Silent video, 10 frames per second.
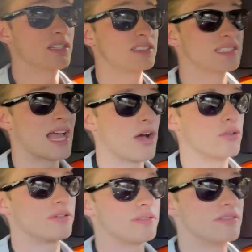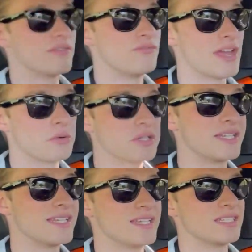sound
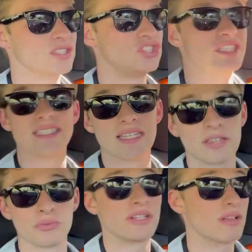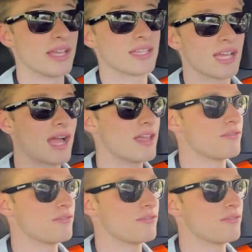very GT3-like, if